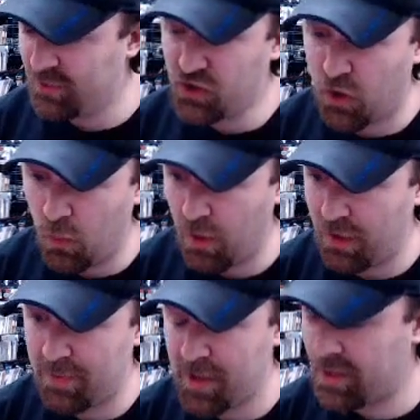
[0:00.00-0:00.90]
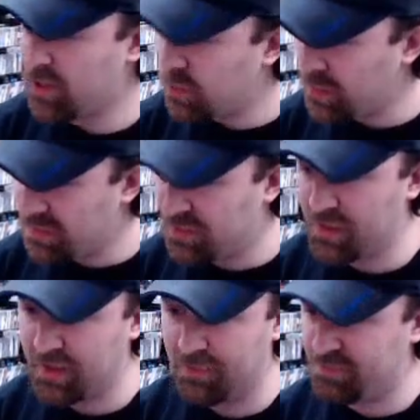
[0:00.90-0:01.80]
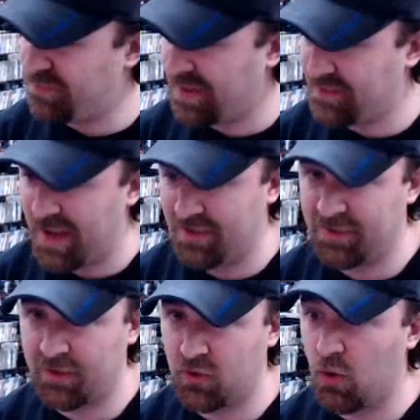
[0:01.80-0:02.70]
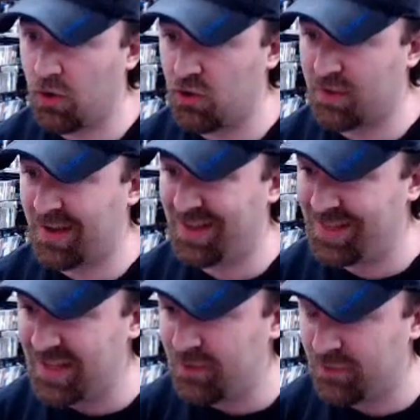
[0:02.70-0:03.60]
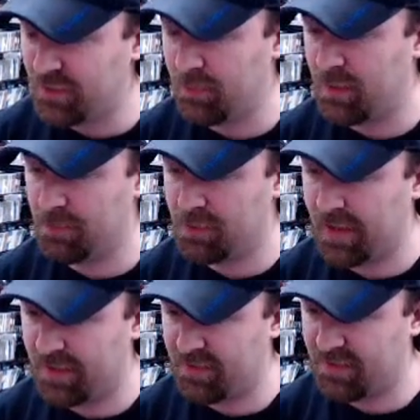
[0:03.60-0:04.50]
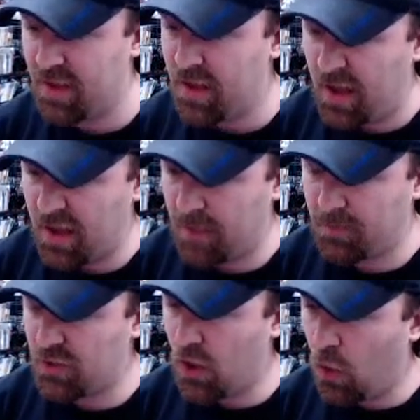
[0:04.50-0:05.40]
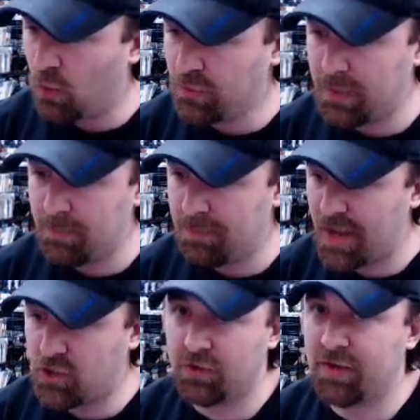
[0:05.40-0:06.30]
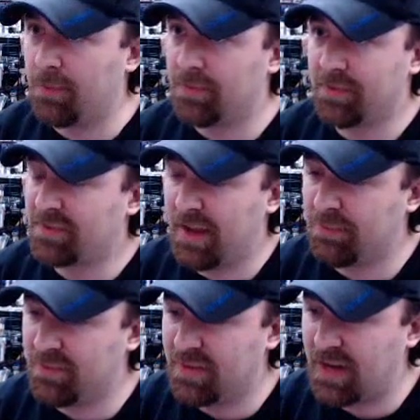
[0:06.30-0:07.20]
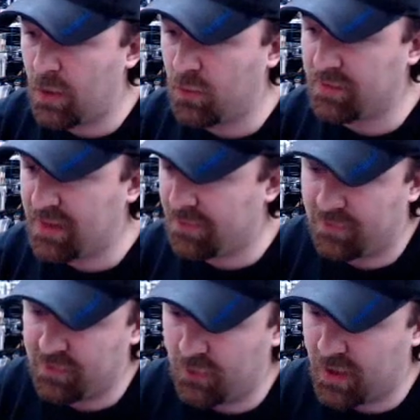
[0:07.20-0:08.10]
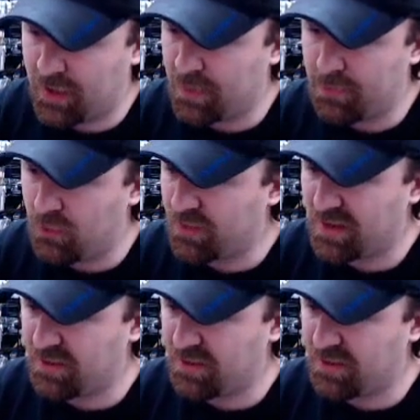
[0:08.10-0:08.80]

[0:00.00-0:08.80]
Don't worry about it. You can still get a fantastic score just kind of leaving them in place. The only major time that I would definitely recommend moving it is